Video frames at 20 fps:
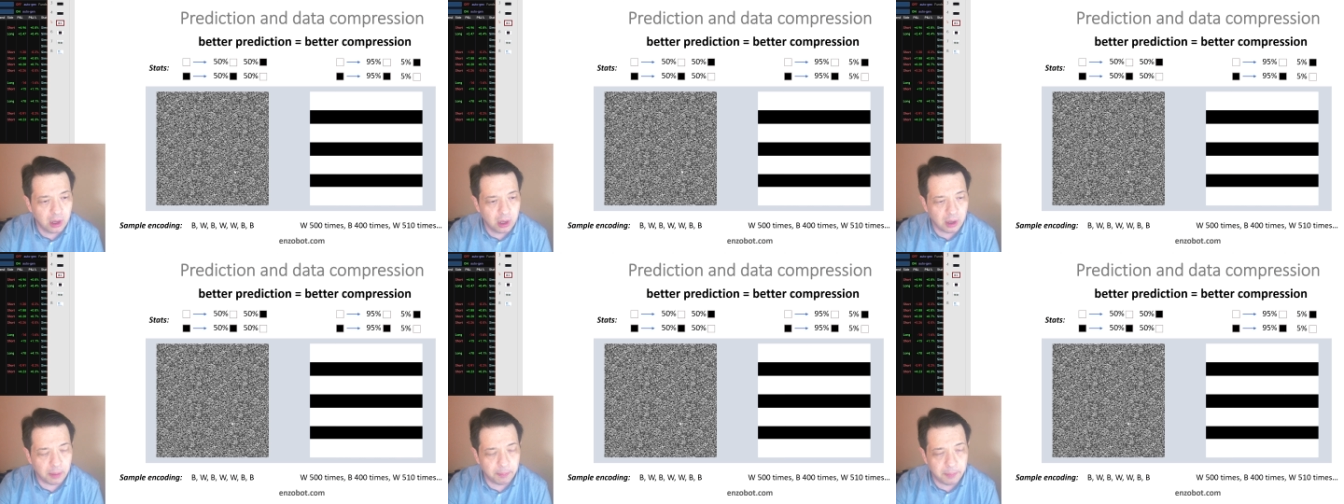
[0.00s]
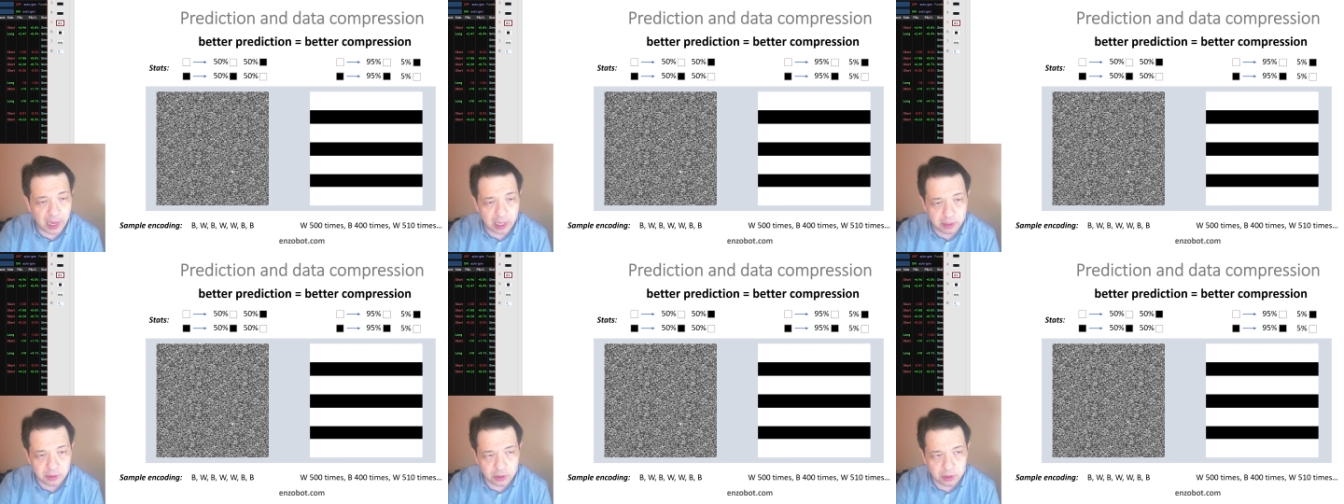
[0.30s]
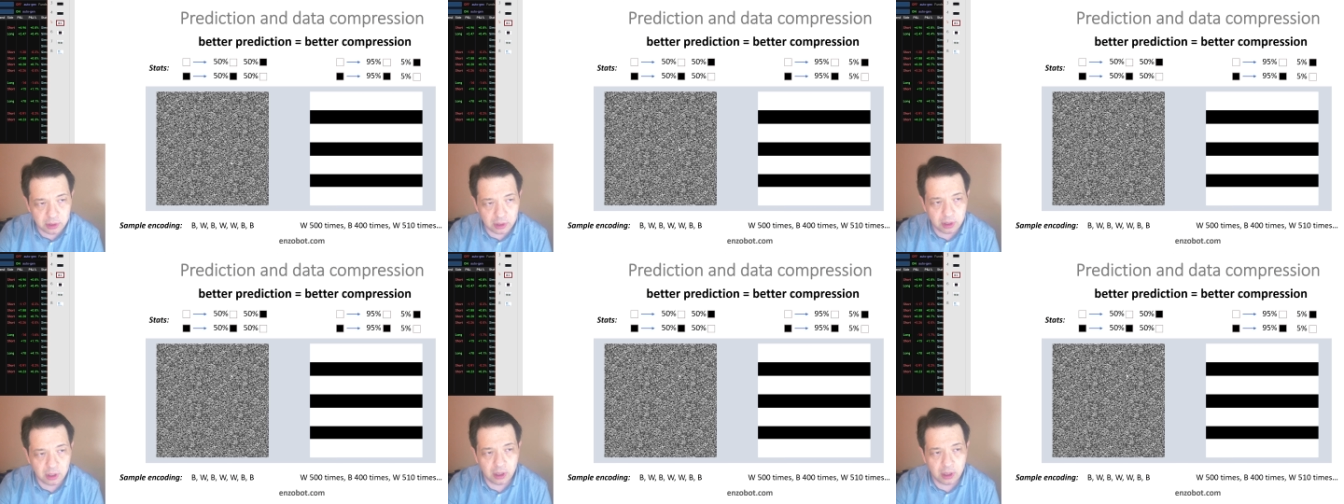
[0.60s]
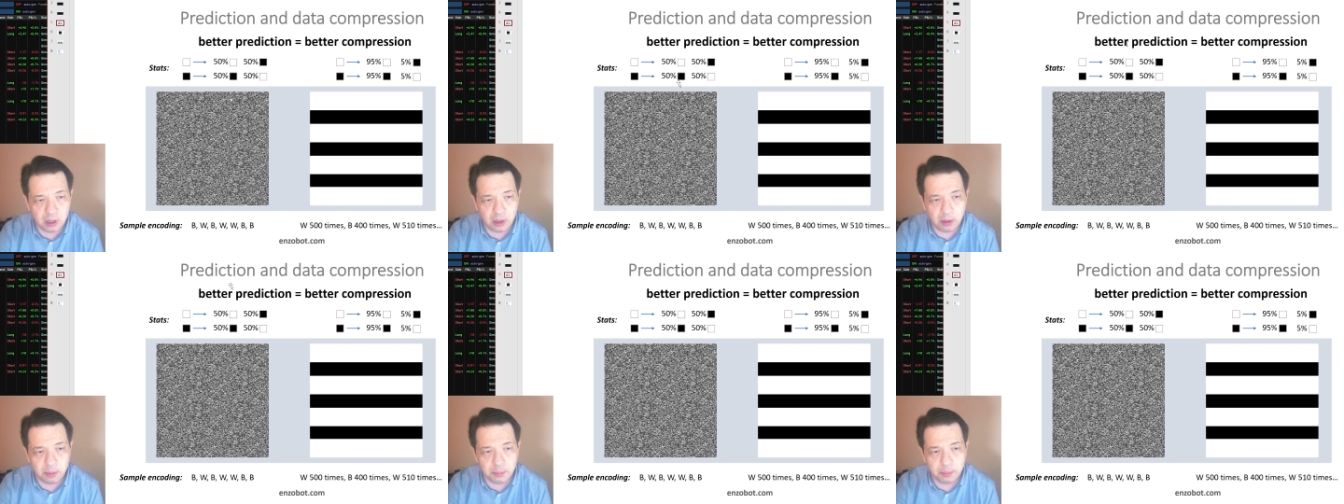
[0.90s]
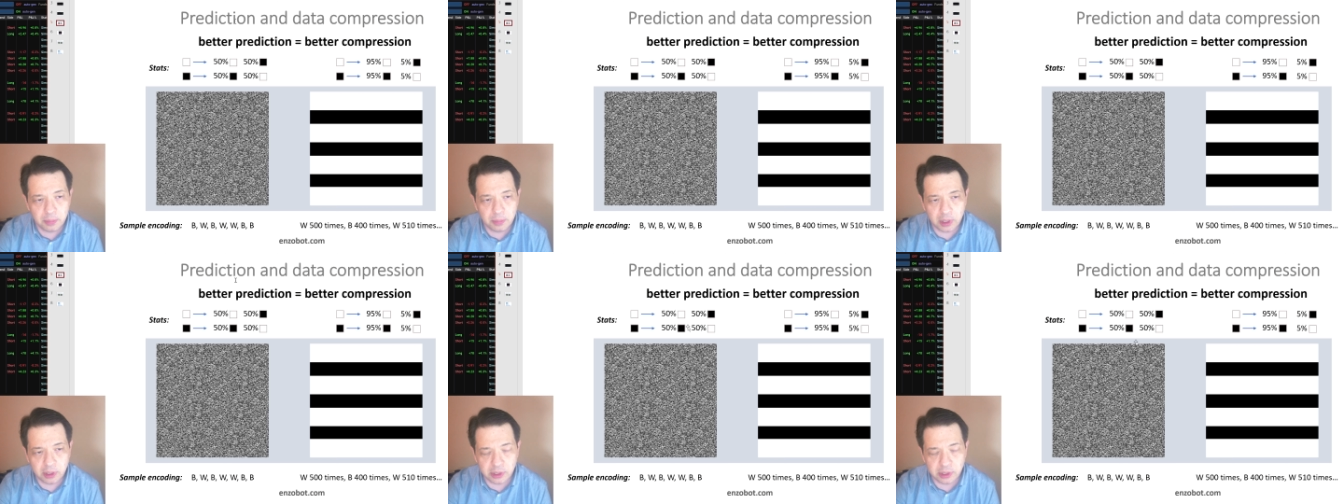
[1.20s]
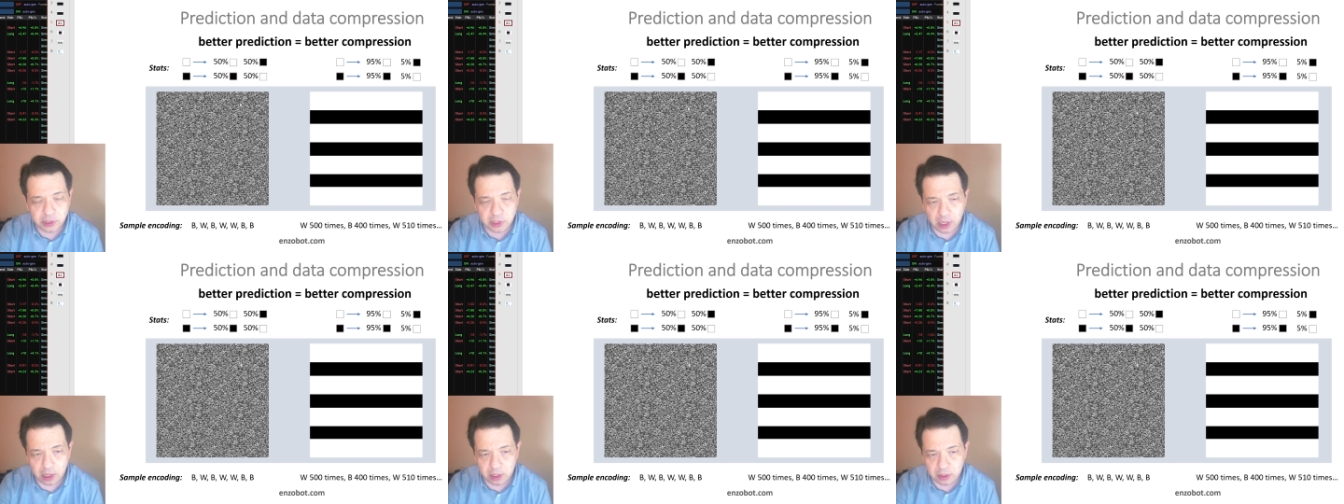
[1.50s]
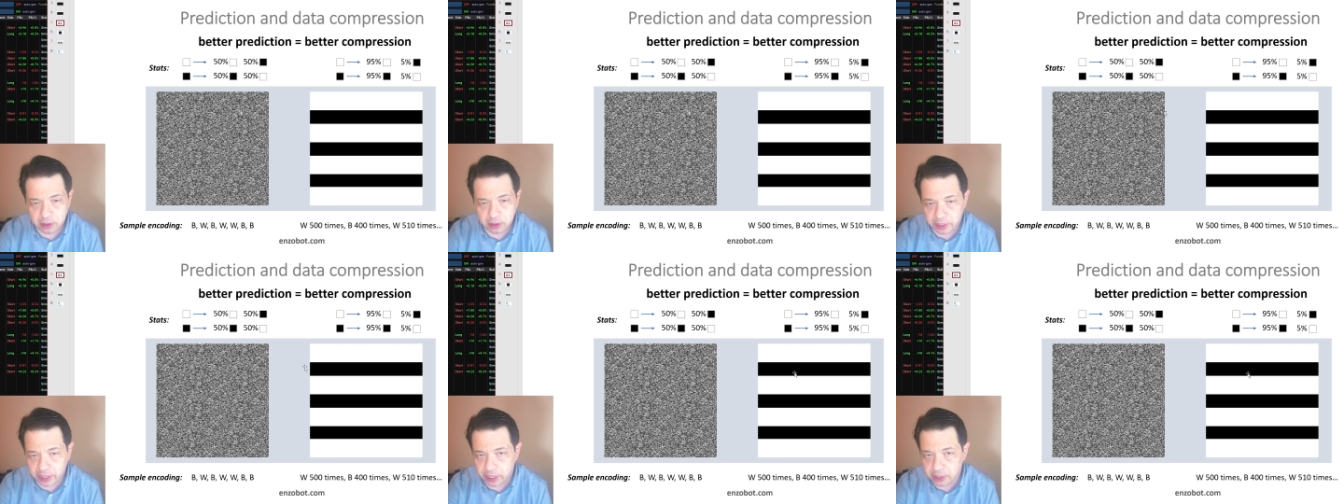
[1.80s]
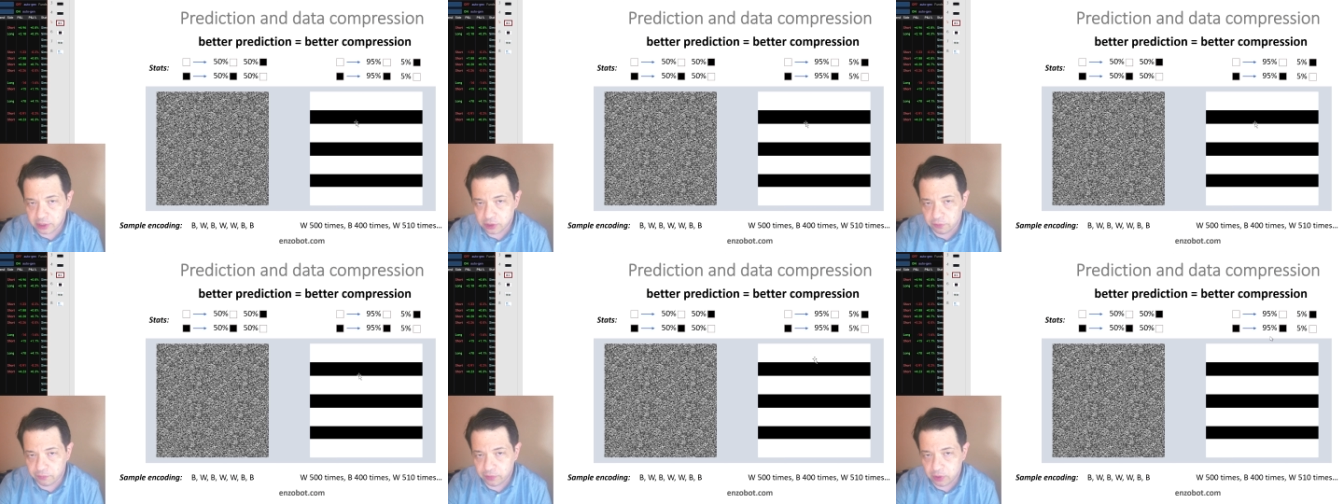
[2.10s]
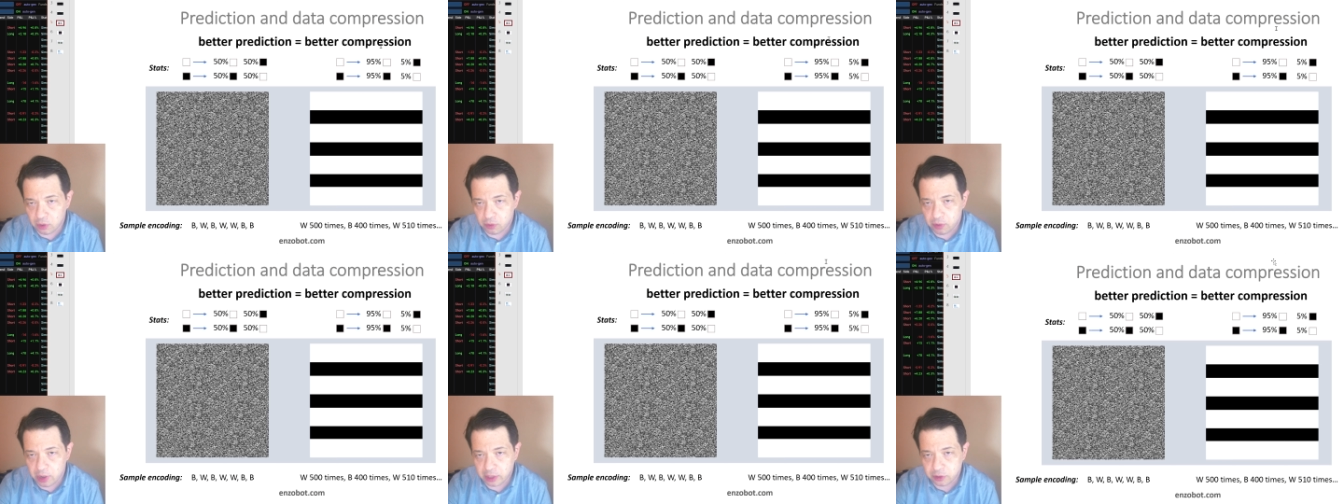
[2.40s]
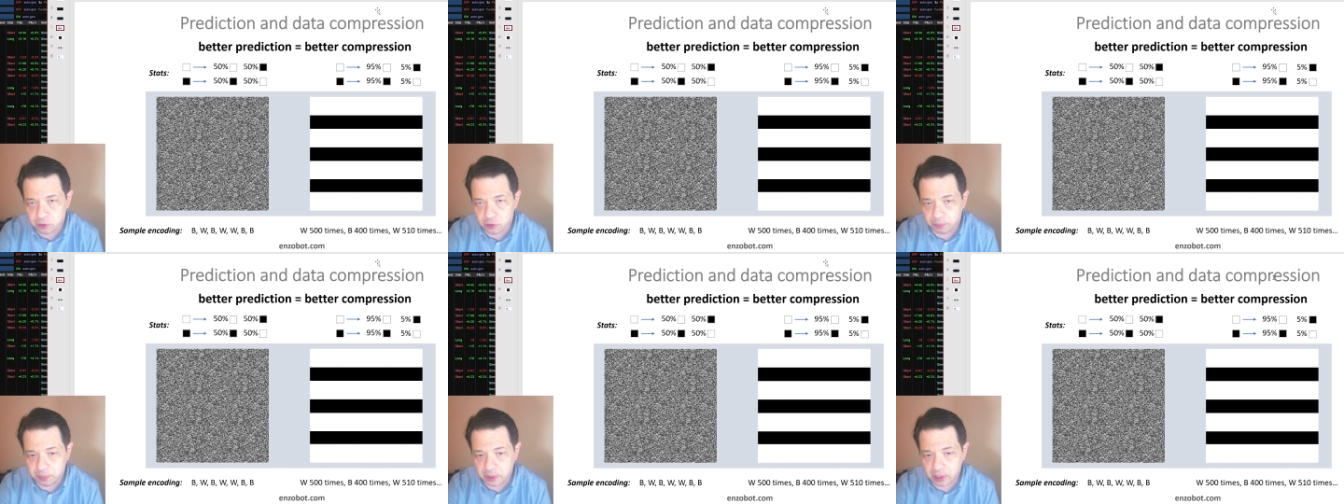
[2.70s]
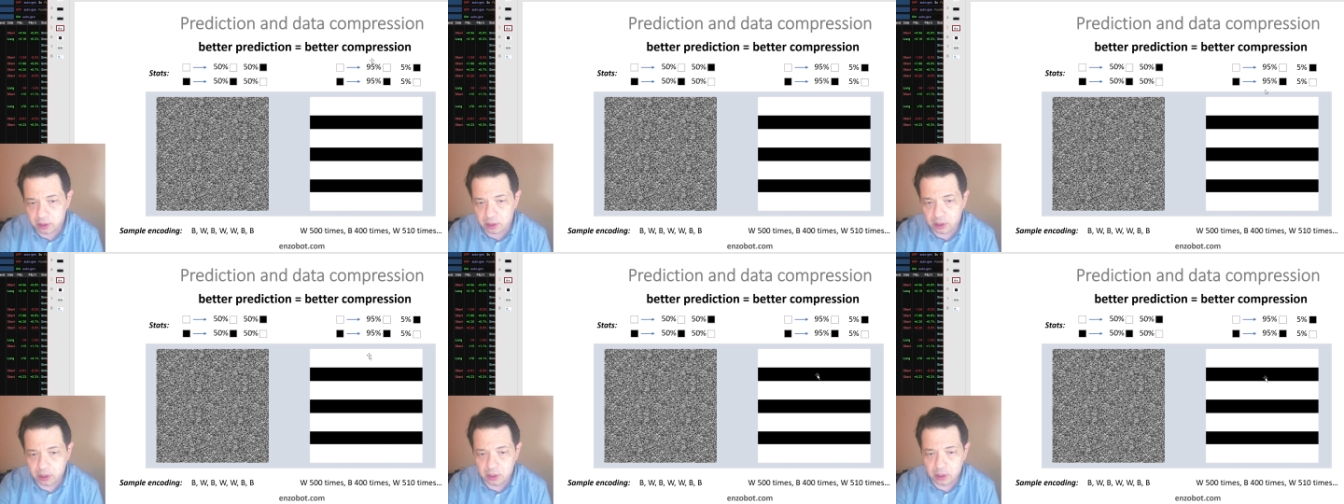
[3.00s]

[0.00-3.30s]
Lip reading: But in the case of low entropy,